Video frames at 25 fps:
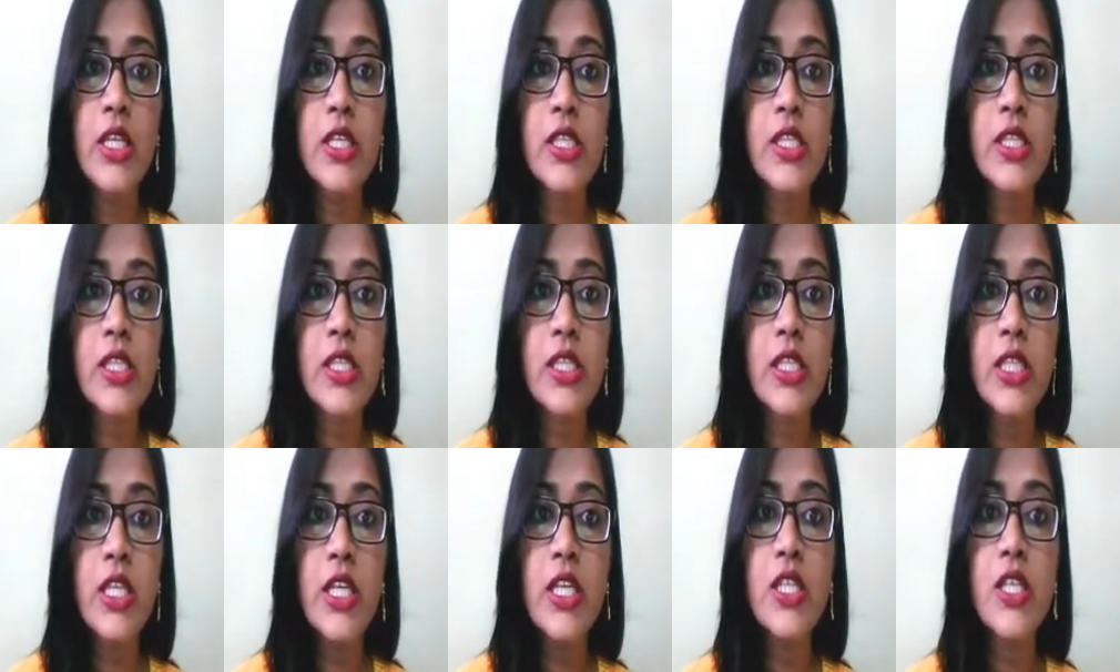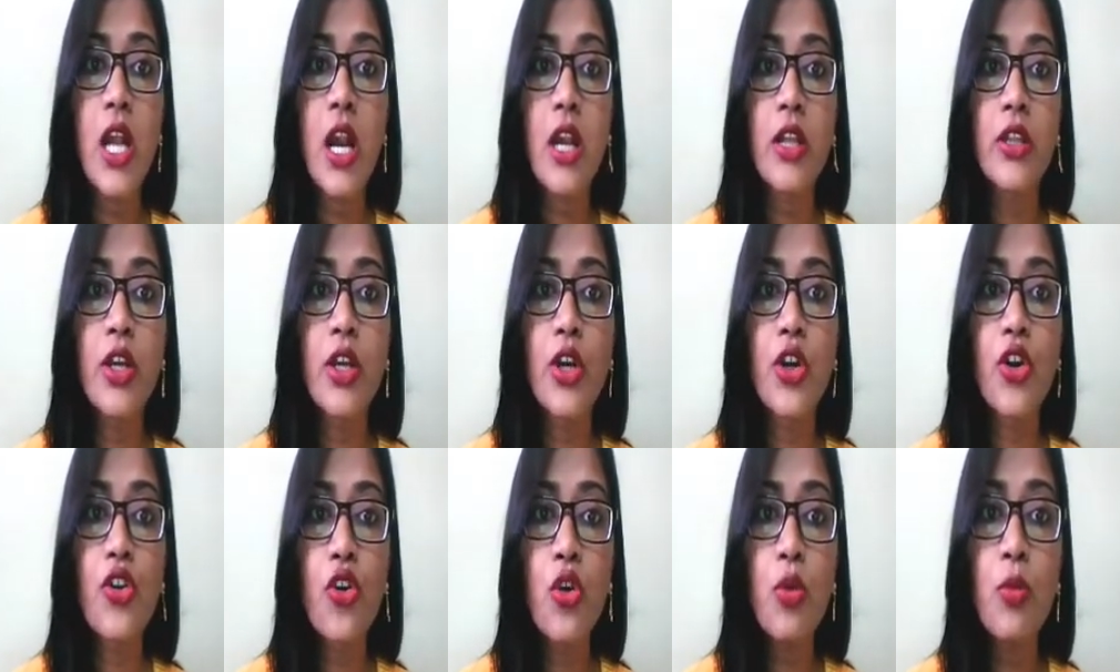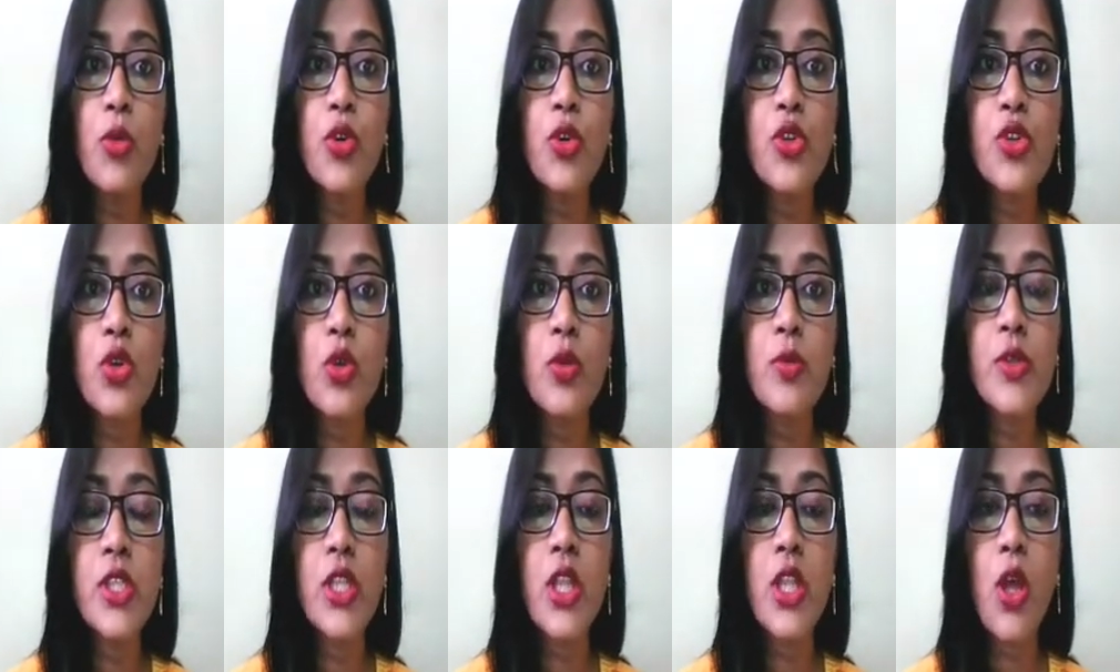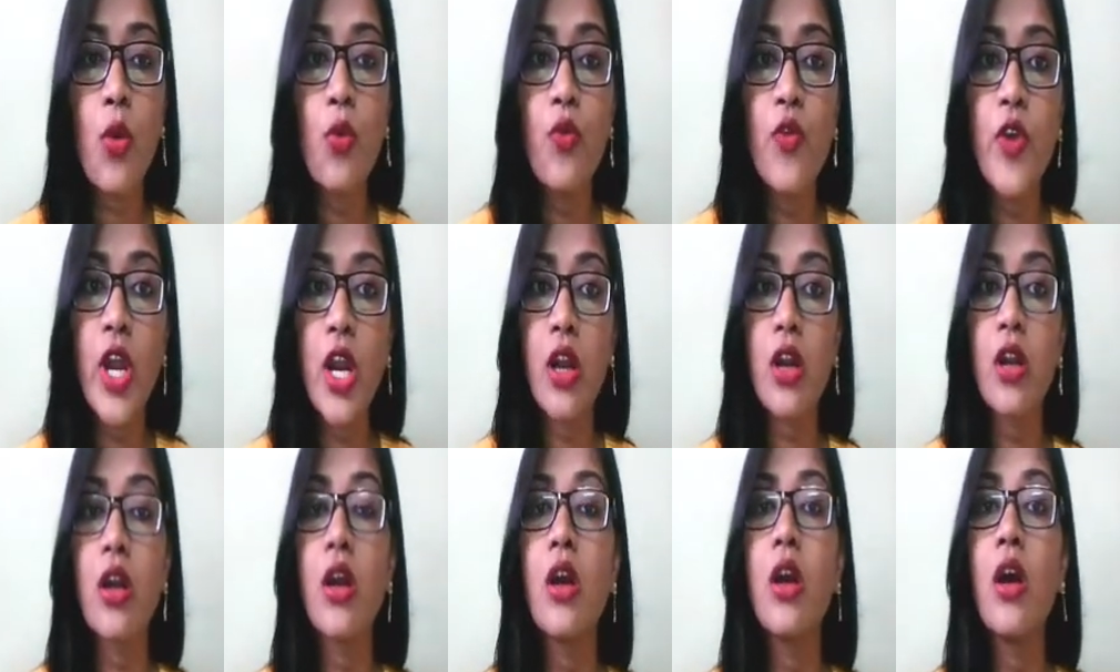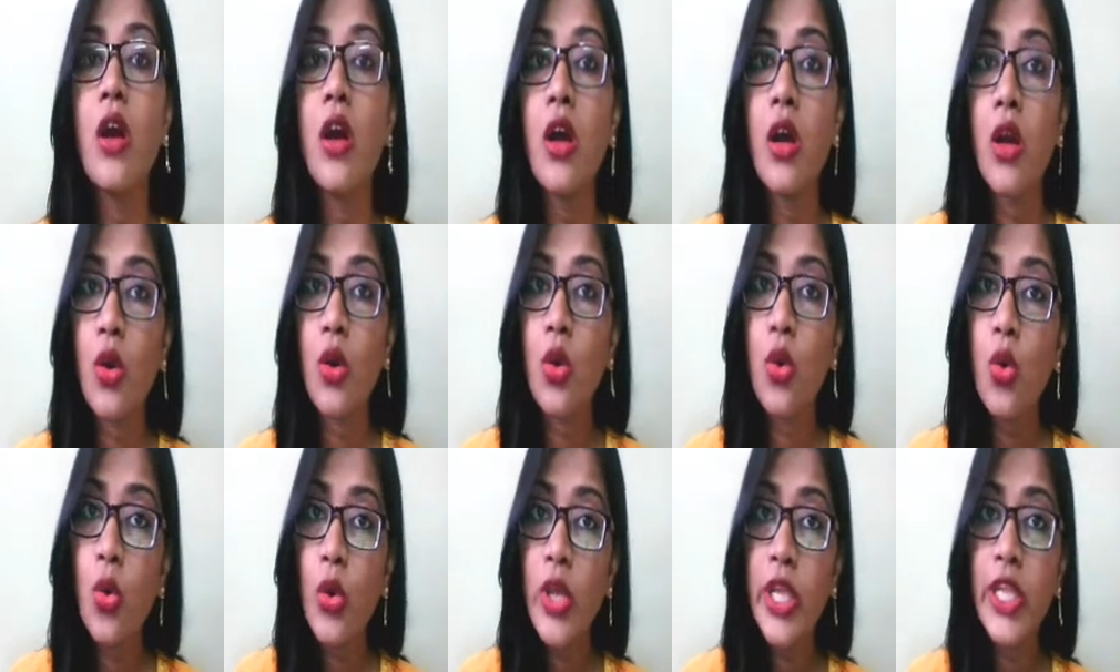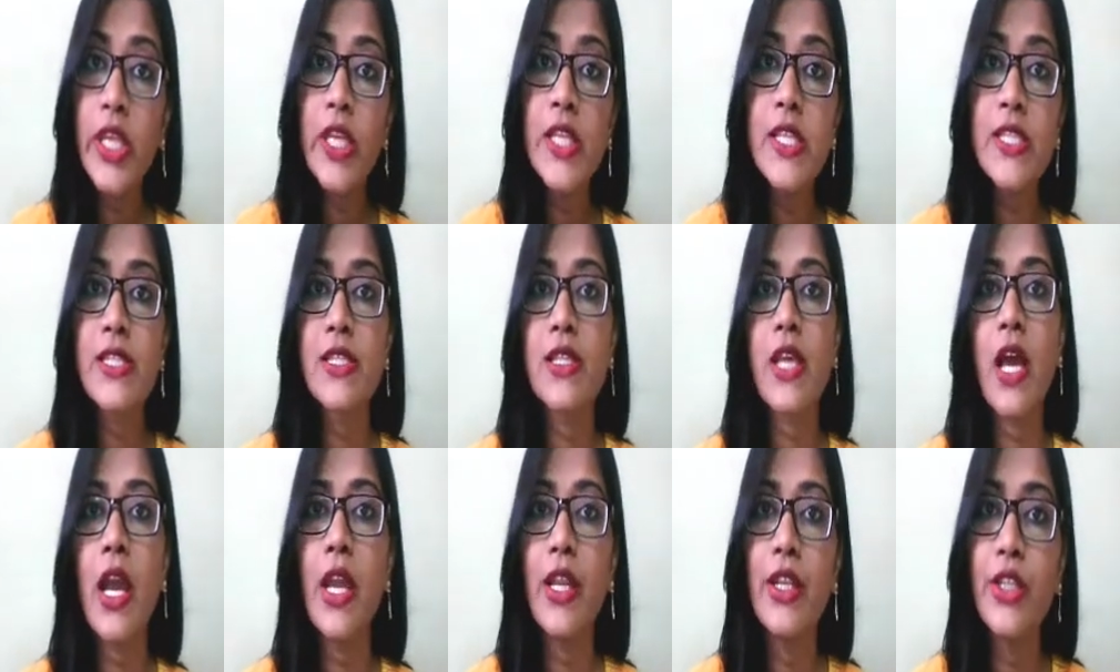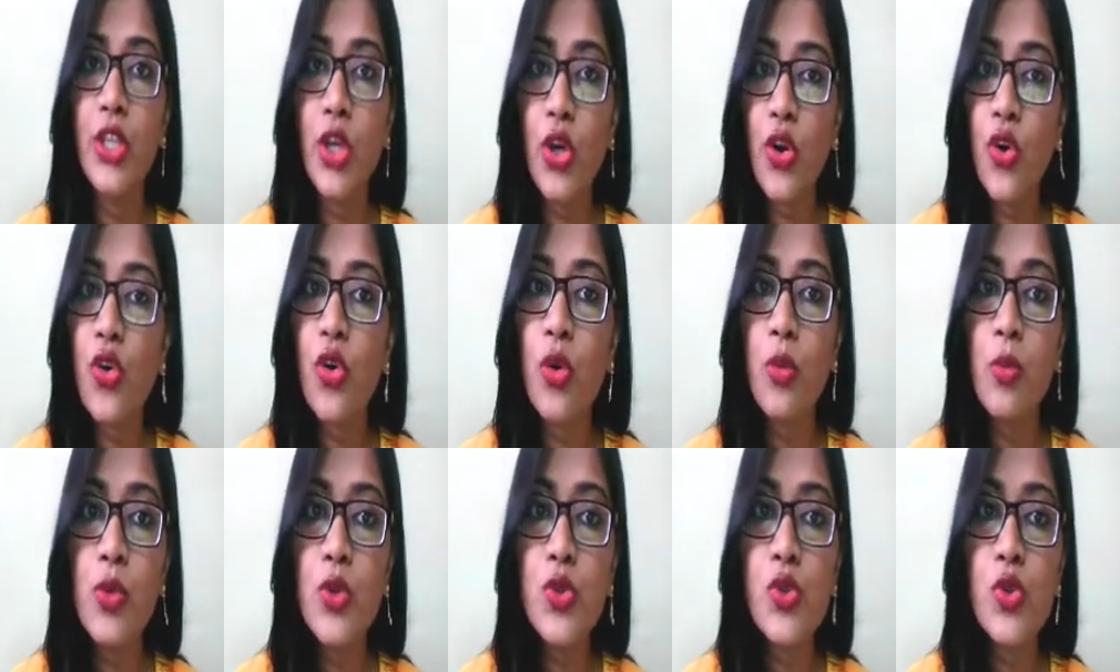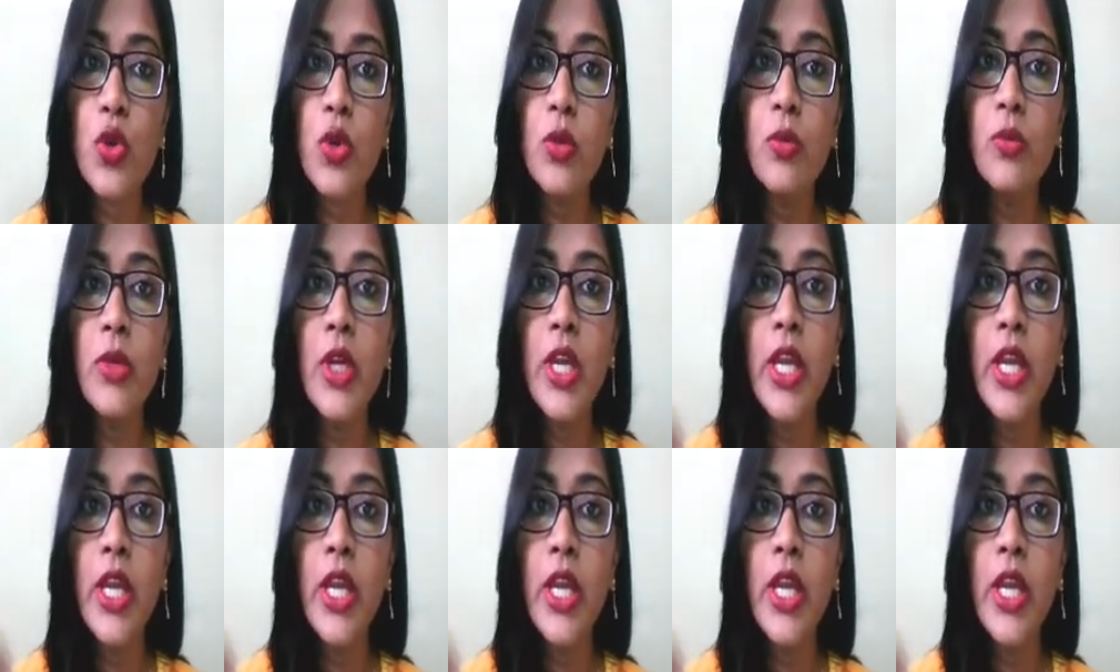these are the chromosomes. Now we are going inside the chromosome.